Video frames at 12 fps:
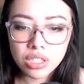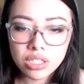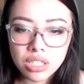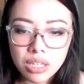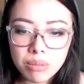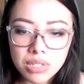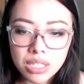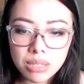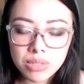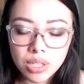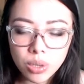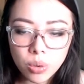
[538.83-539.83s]
Tim
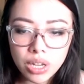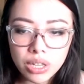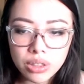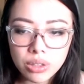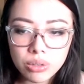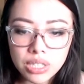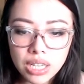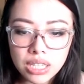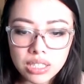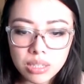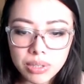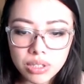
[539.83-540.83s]
seems quite
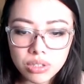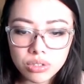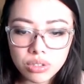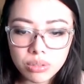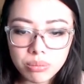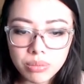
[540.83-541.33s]
enthusiastic about the trip.